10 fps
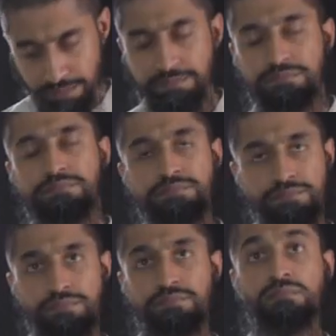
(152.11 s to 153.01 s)
in the
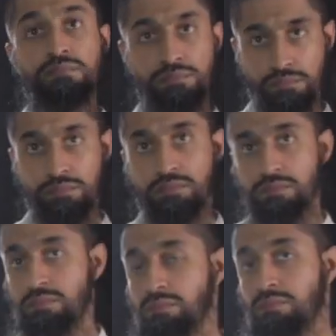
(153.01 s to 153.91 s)
beginning, right? What's
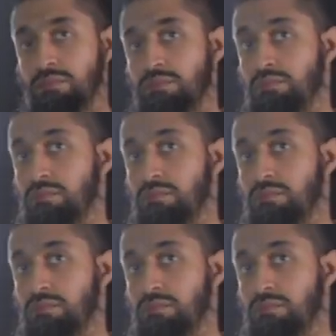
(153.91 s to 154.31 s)
interesting is,